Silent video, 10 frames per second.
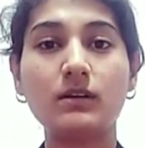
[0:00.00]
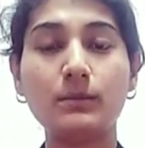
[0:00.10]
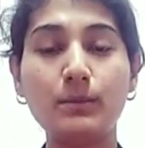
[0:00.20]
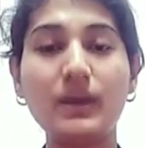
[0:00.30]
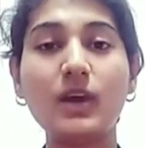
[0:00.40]

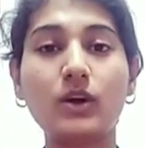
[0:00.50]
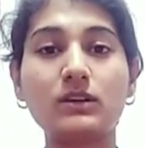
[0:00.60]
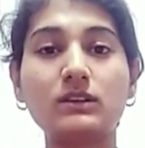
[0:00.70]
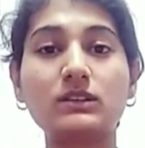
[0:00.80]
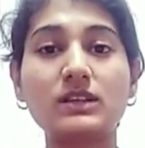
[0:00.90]
may
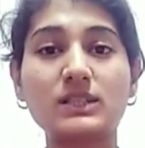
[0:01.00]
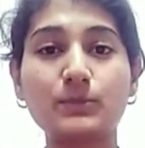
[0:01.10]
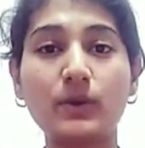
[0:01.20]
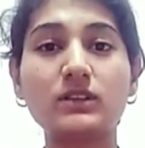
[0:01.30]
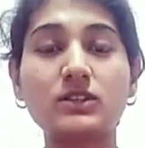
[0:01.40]
order the
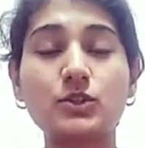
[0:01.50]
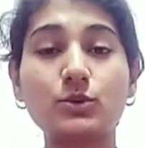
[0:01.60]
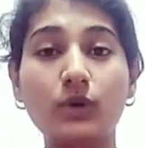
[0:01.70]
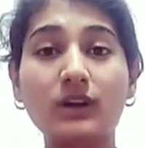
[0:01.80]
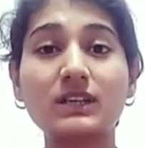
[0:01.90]
respondent to
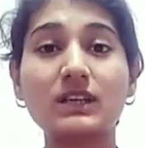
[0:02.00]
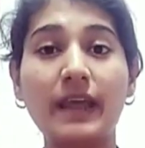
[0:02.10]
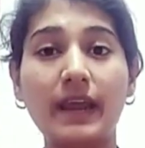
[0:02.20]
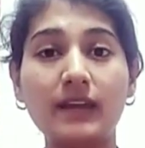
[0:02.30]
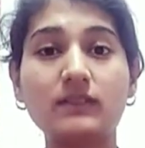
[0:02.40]
not
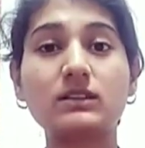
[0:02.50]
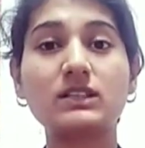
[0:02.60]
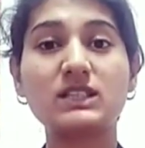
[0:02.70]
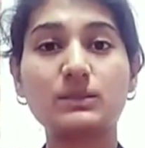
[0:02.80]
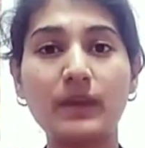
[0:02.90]
enter the
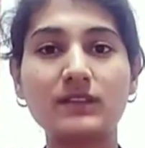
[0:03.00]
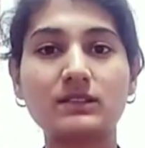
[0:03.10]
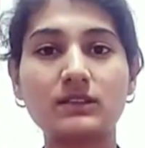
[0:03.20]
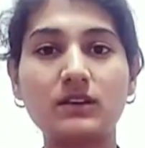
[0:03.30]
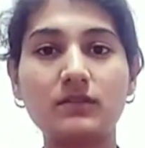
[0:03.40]
space
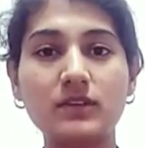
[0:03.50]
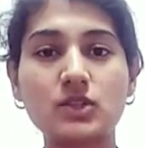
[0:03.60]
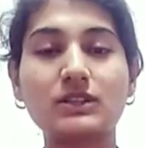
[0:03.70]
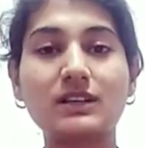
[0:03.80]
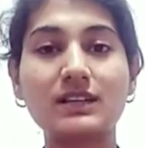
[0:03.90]
in which
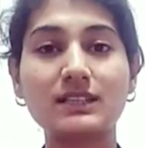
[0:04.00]
the